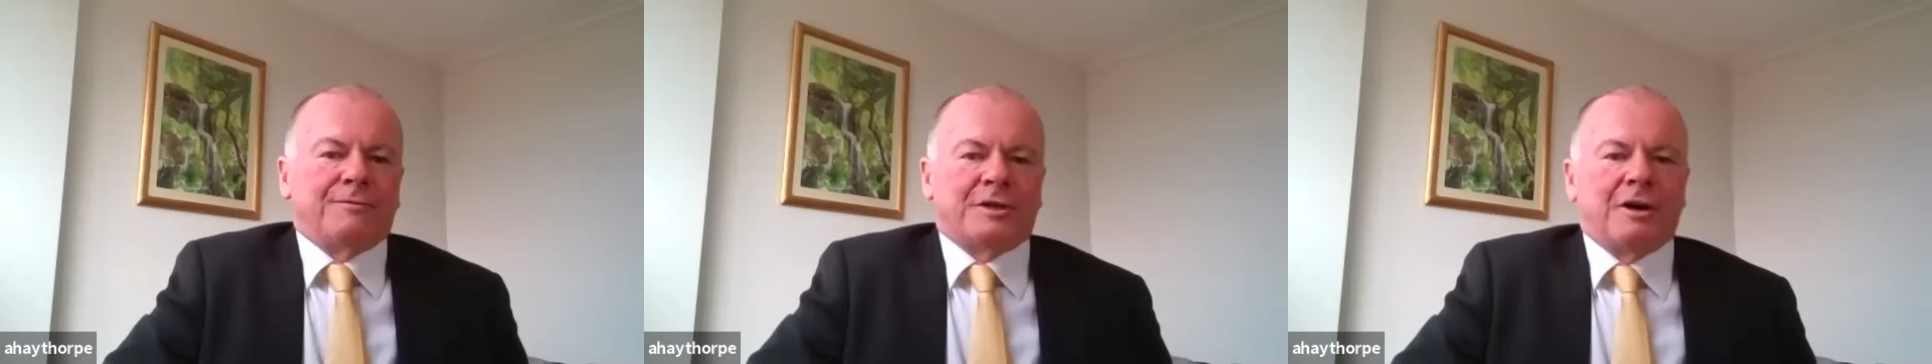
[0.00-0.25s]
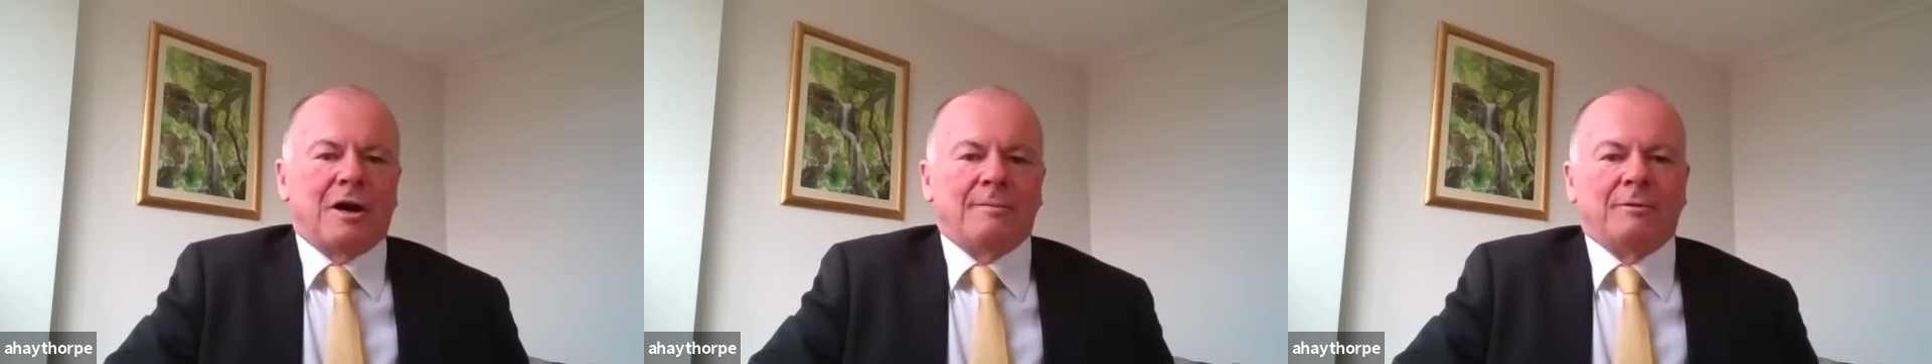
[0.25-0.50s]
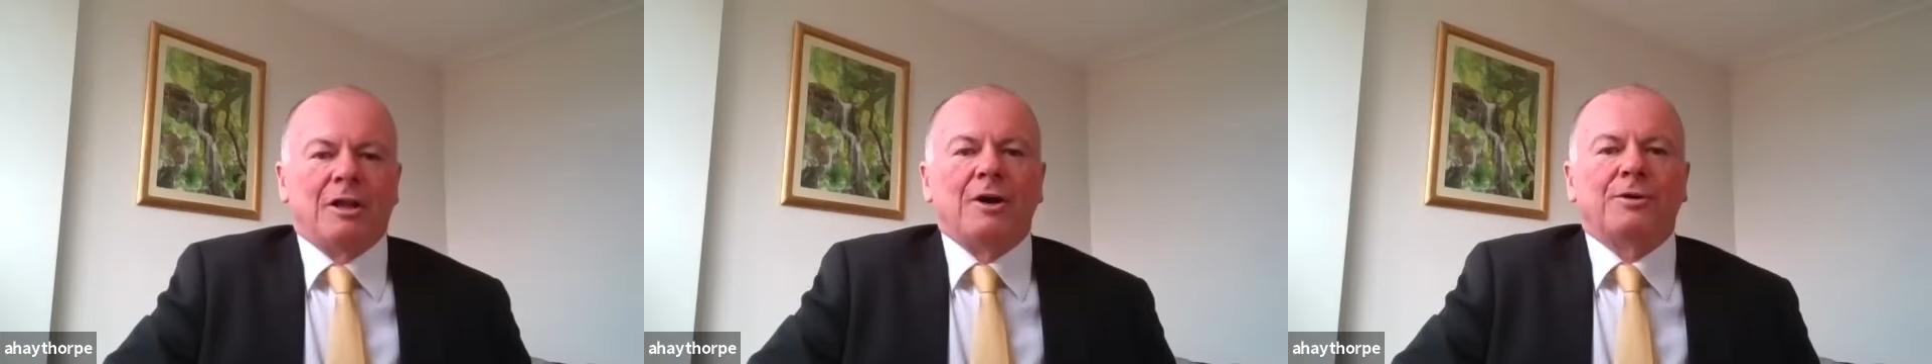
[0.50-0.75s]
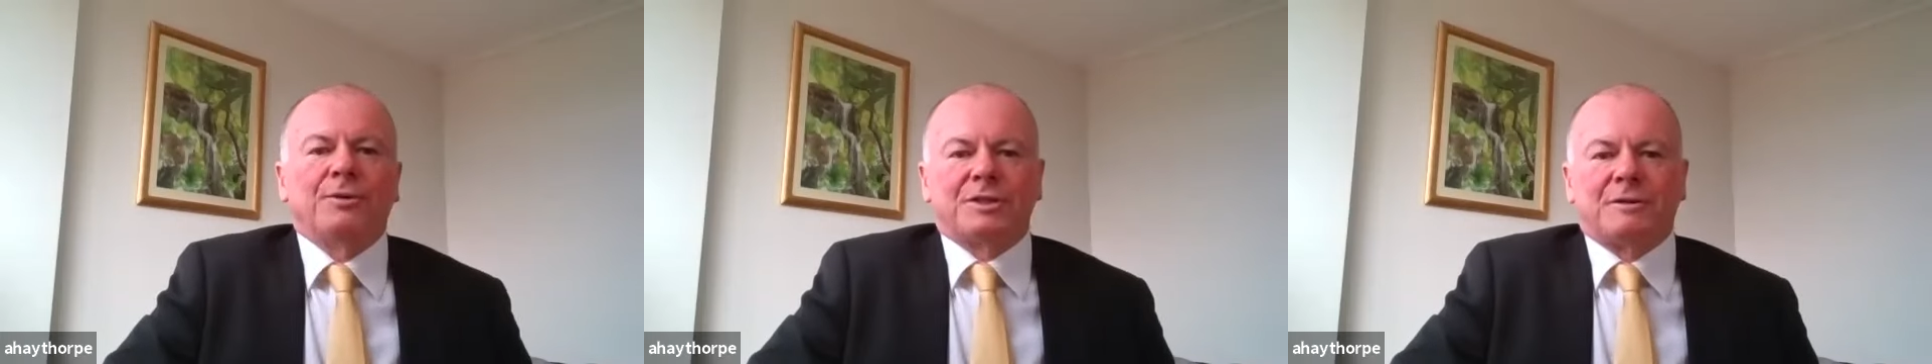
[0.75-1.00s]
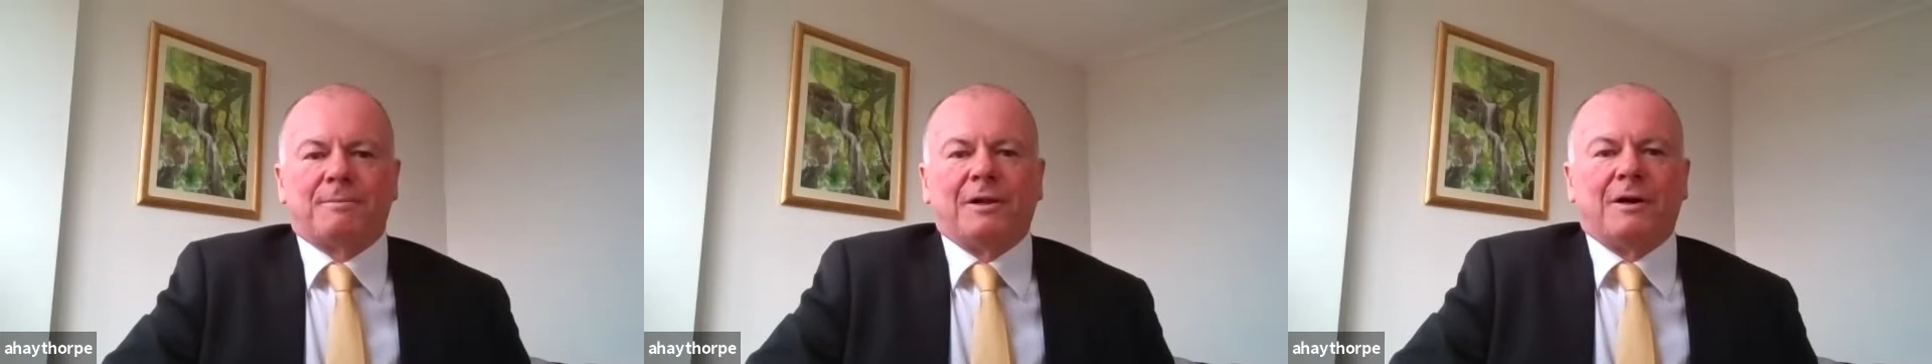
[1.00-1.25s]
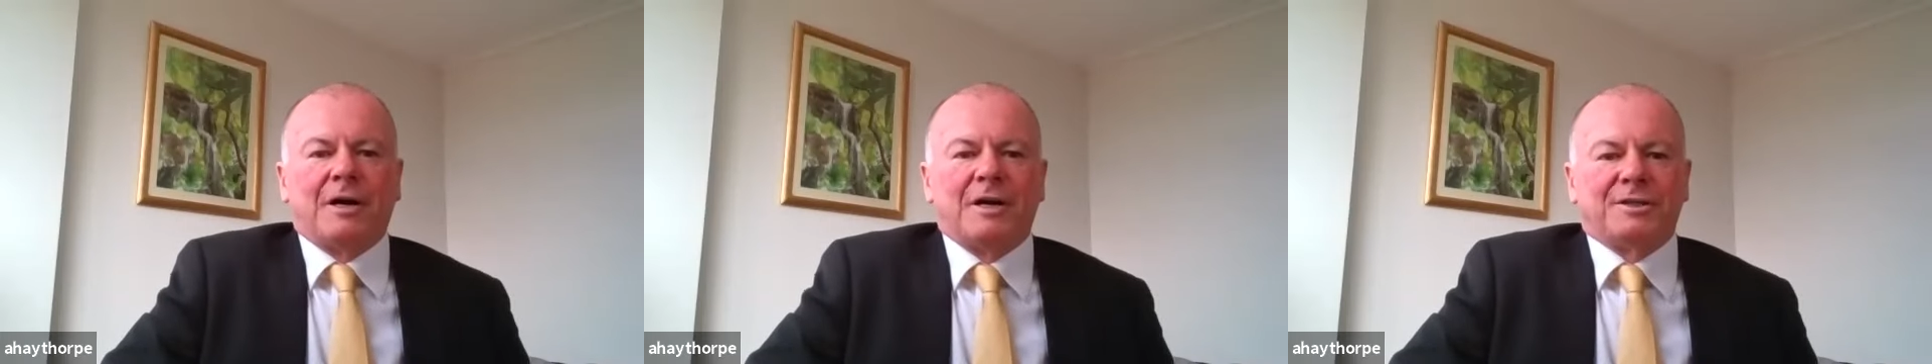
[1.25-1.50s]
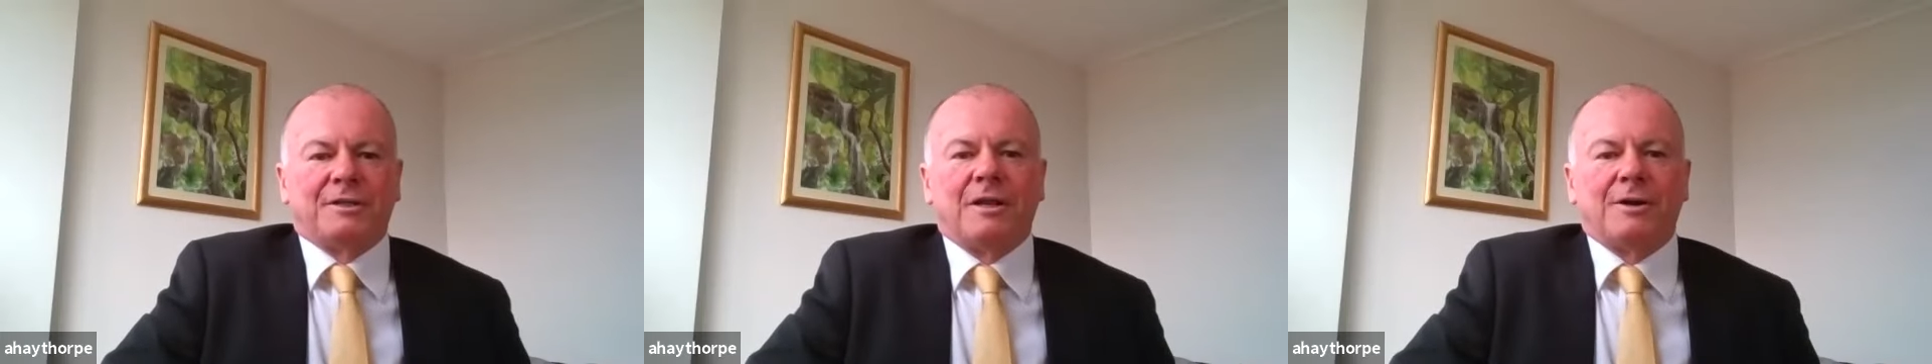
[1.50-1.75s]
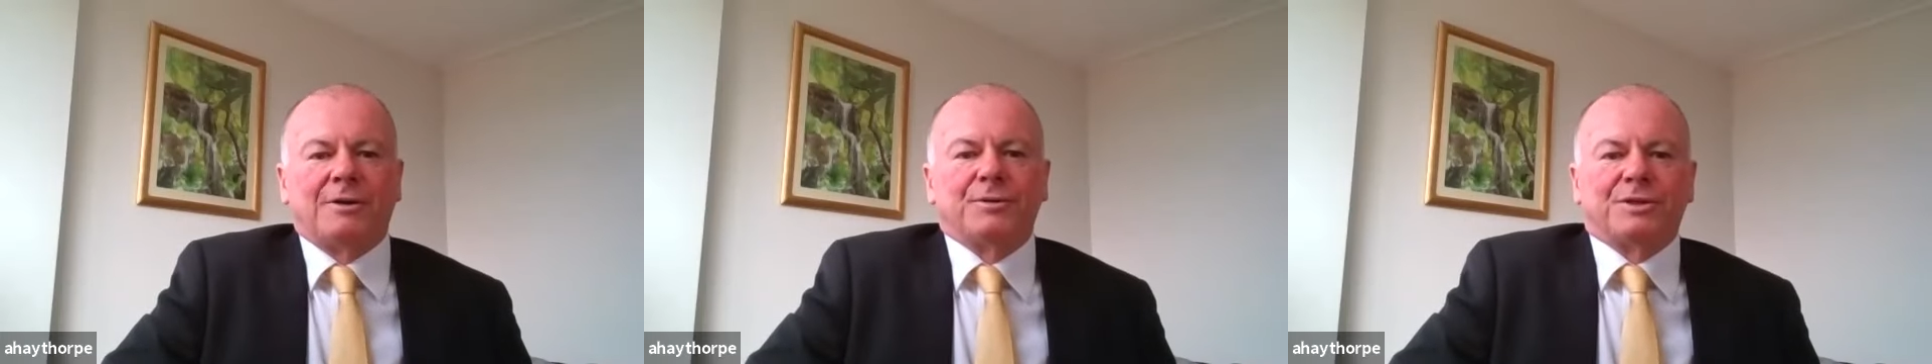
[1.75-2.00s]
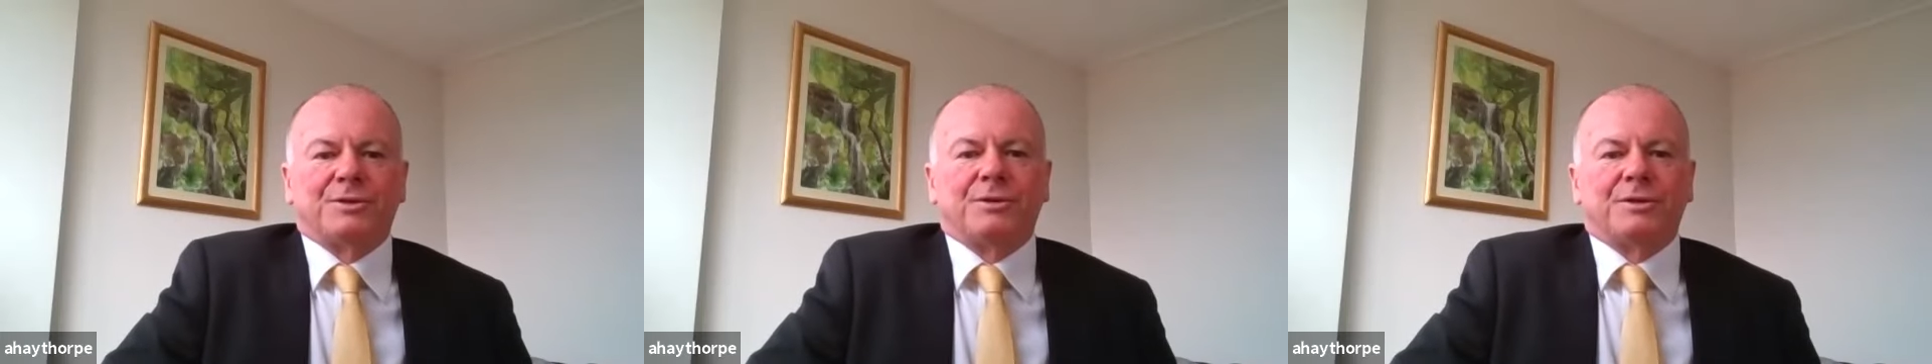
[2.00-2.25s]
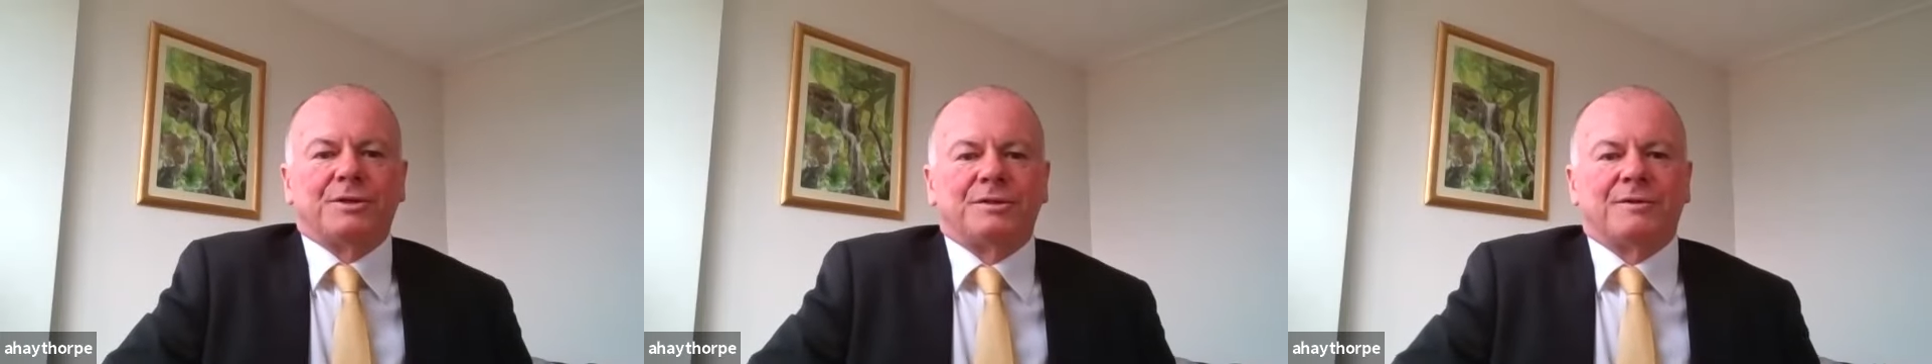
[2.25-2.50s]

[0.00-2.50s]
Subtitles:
time, local supplies and local sources